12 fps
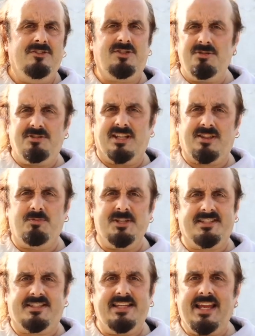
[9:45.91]
Judith
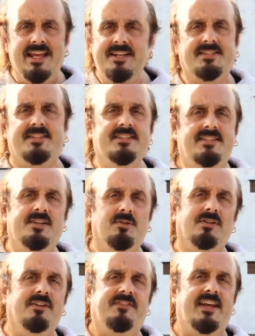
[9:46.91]
was the innocent in
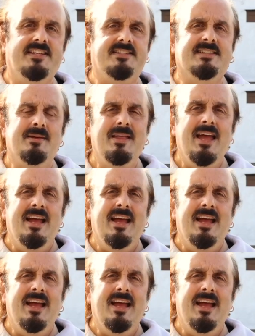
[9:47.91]
all of this.